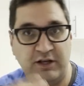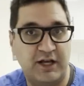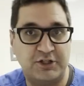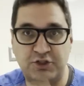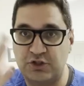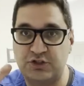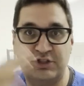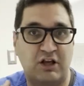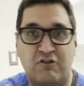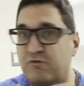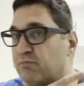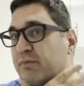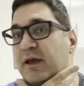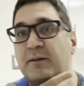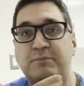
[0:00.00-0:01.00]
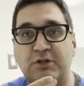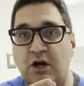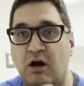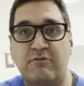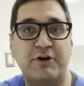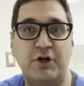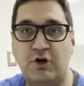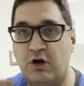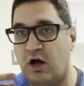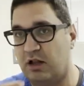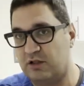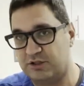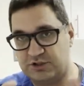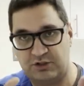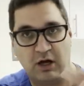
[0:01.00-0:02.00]
Get yourself bibbed, cover your
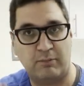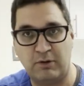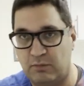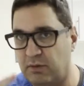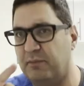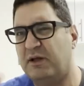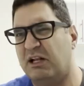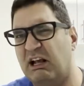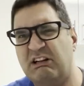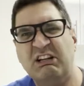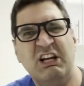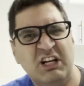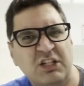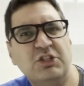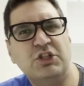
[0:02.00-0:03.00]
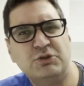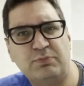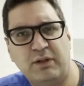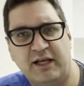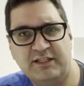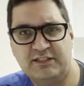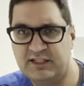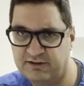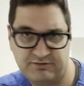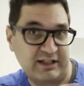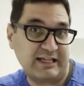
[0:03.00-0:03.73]
collars, double bib it, and just play safe.